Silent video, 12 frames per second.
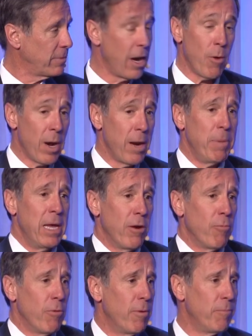I don't want to be in a
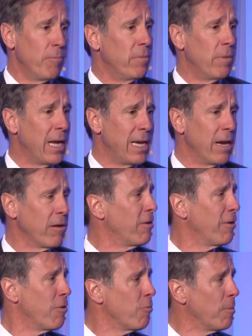room identical
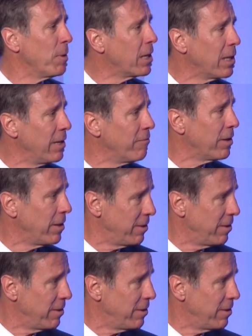to the room in Cleveland.